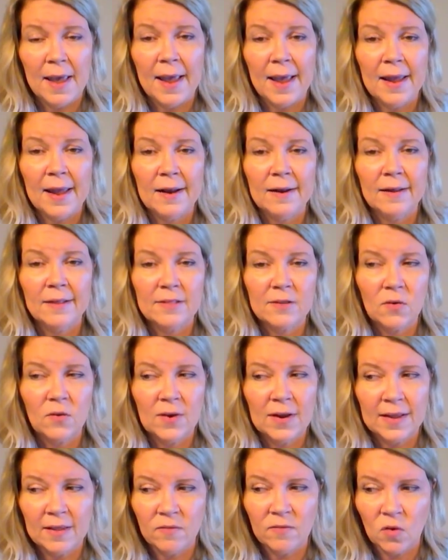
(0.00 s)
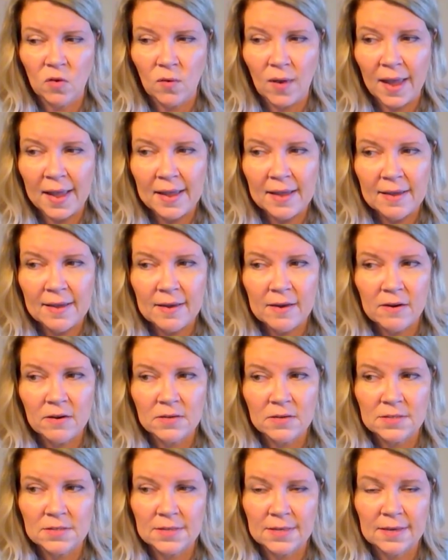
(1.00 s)
And it's going to give you 8
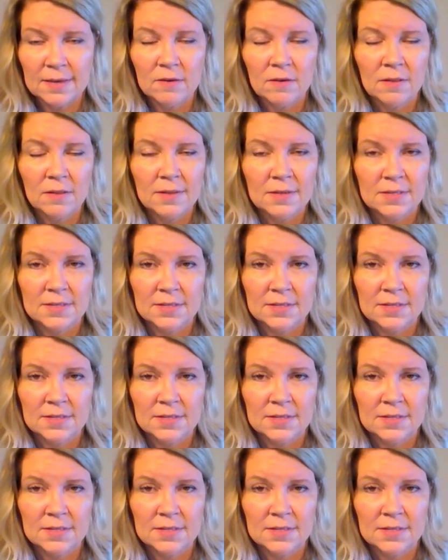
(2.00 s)
years to heal